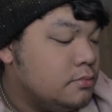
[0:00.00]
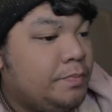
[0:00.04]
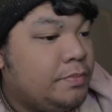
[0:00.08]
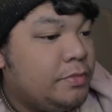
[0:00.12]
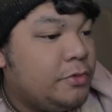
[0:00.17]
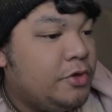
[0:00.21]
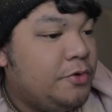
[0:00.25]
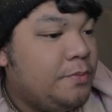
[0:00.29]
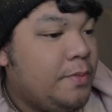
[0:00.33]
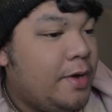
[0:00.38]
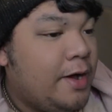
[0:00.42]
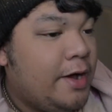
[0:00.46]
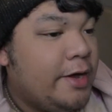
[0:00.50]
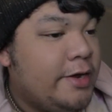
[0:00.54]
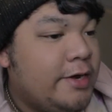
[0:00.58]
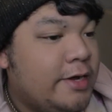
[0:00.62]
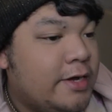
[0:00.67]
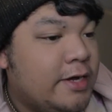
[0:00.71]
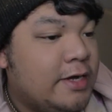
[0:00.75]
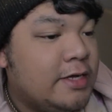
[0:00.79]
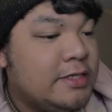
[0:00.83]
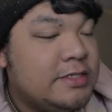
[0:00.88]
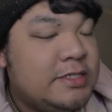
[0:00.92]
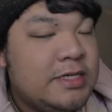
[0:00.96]
You mind
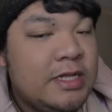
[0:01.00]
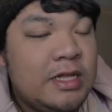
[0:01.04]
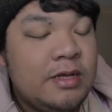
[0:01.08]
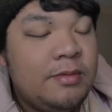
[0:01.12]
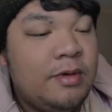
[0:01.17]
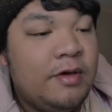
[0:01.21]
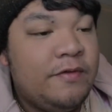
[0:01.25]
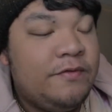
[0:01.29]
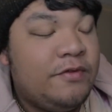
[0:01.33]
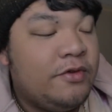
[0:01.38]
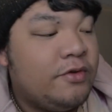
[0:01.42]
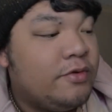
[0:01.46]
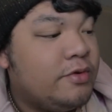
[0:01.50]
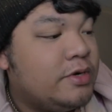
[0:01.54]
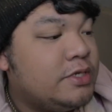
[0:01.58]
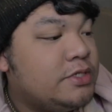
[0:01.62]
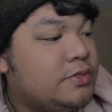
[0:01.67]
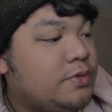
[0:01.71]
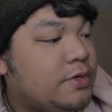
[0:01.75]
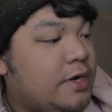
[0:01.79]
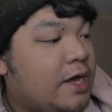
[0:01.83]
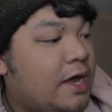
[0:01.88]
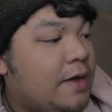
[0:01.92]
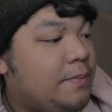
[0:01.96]
telling my
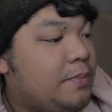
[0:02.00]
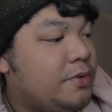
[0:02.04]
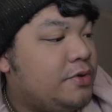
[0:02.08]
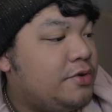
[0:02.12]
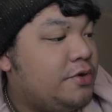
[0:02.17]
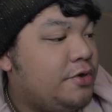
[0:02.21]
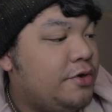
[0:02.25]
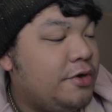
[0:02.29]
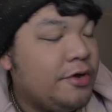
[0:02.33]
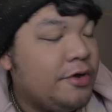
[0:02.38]
viewers what happened to your